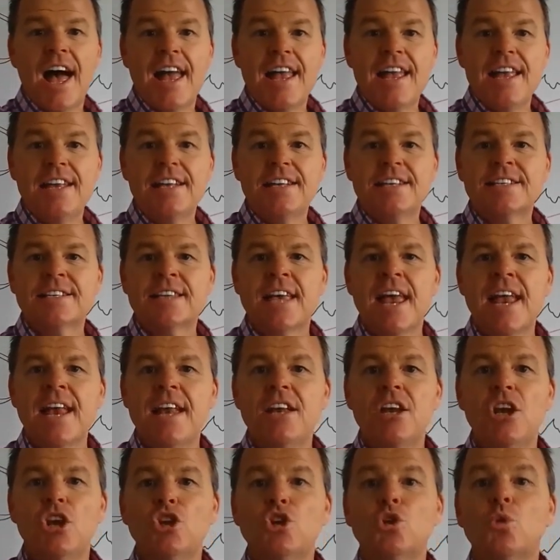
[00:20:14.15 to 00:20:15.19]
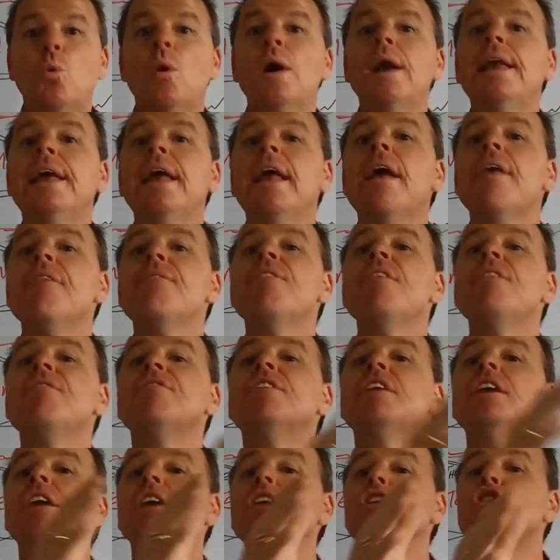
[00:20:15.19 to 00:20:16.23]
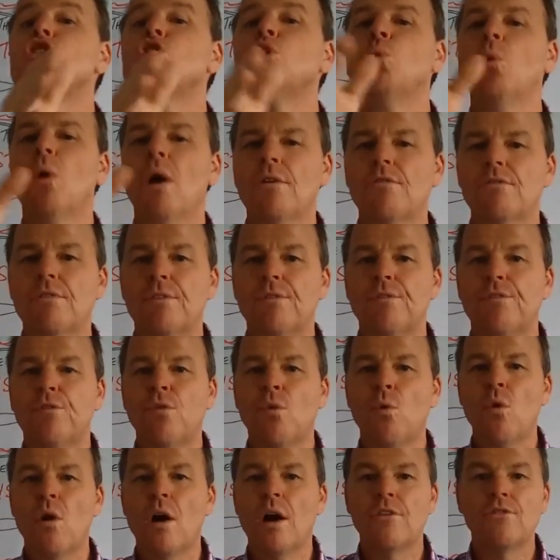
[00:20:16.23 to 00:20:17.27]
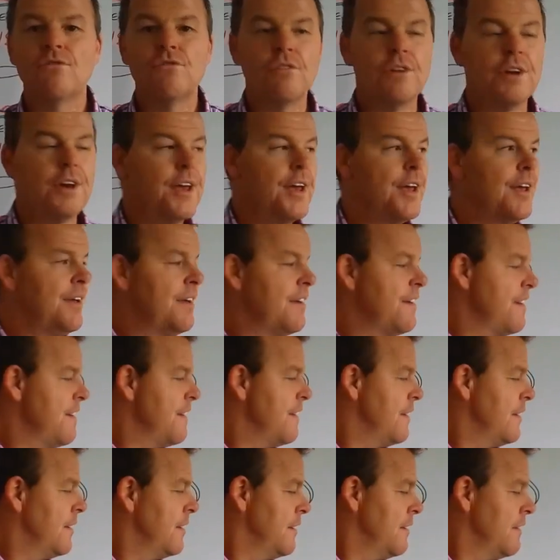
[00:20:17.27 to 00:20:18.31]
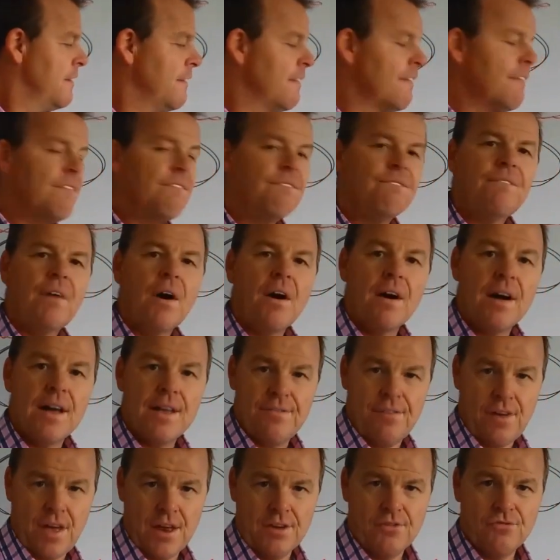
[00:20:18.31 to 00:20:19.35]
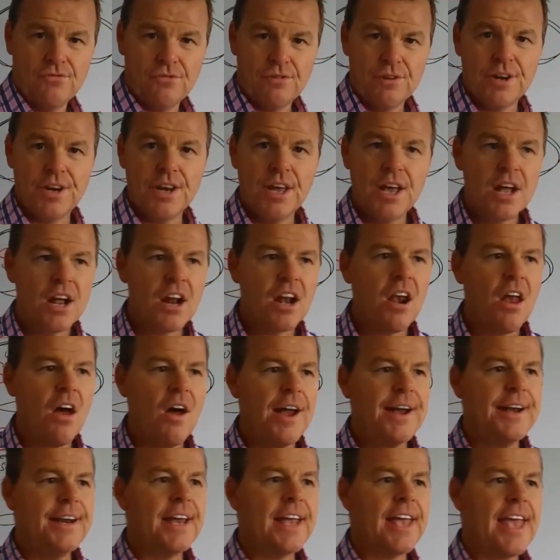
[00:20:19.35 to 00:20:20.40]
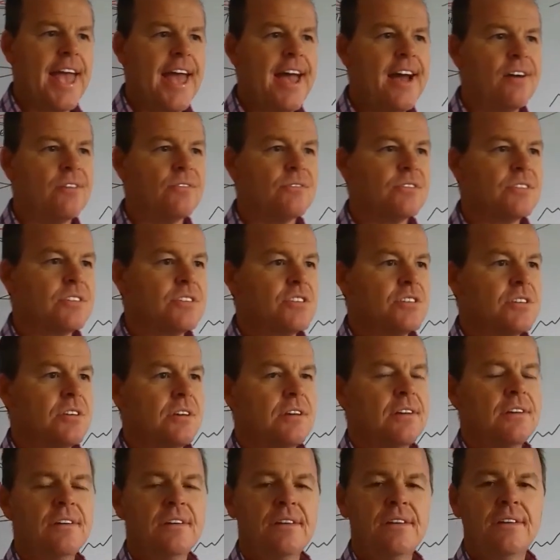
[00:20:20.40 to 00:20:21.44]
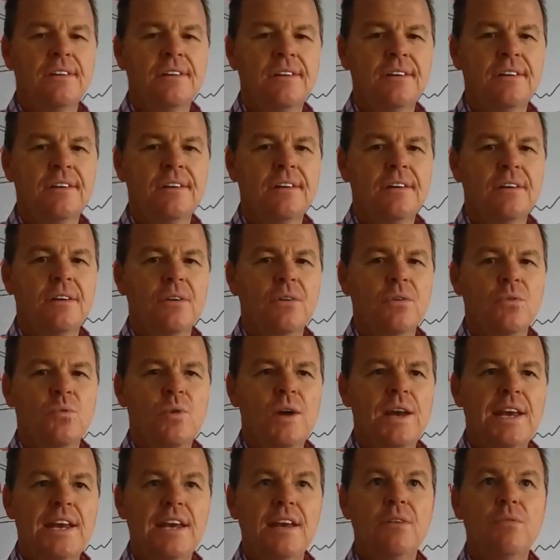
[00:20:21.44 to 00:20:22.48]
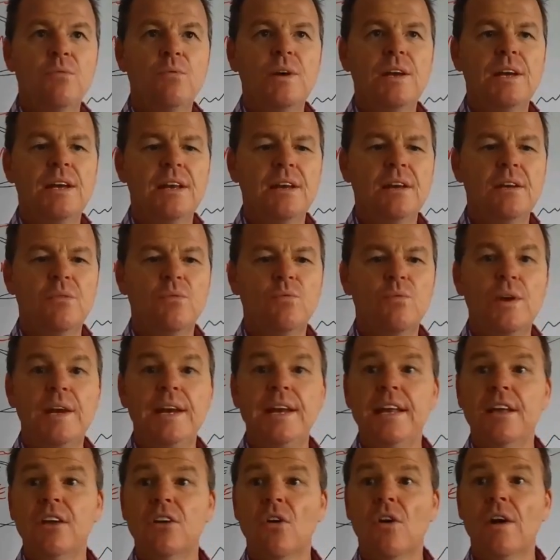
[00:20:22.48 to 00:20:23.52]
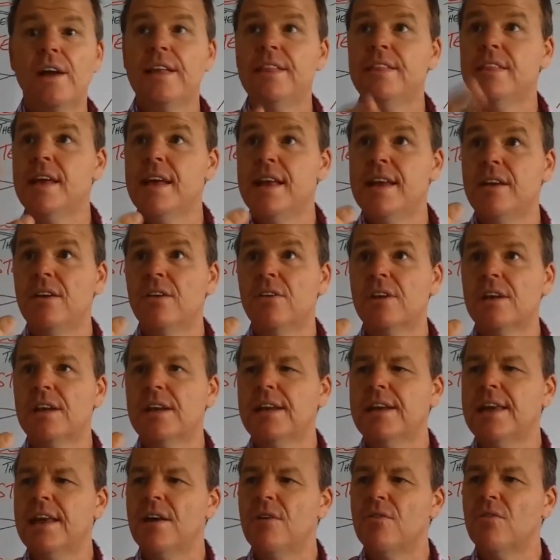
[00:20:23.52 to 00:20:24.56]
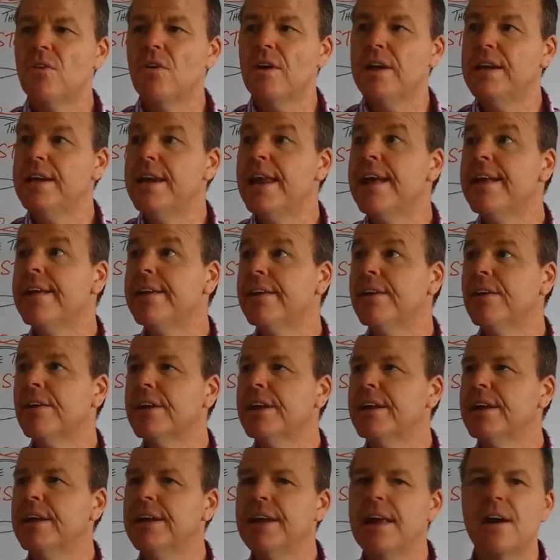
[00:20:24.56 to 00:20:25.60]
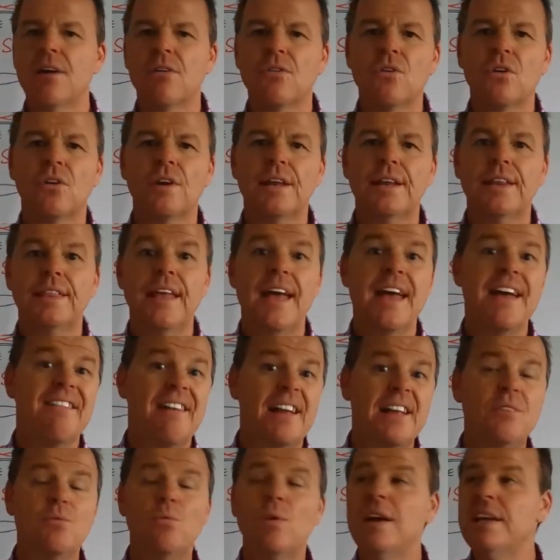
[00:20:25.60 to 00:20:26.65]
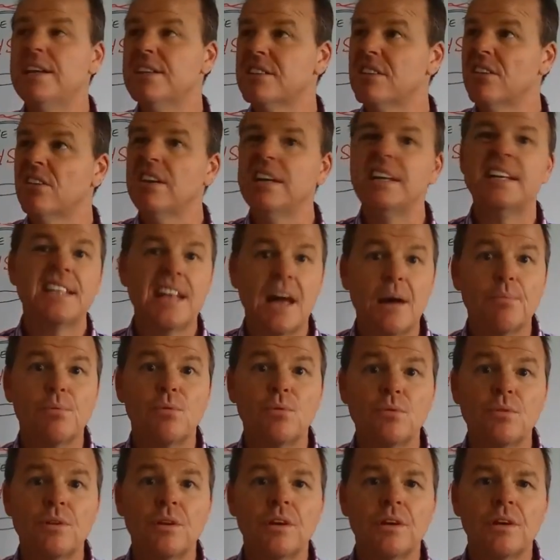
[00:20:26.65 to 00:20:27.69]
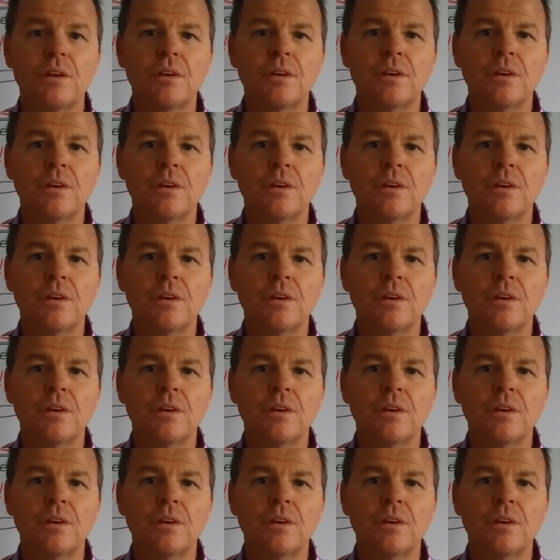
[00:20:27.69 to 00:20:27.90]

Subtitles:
8, 10, 20, 50, 200, 400, 500 client accounts. Winning, winning, winning. Got in there and look at it now. Got in there and look at it now. Got in there 8 weeks, look, it doubled.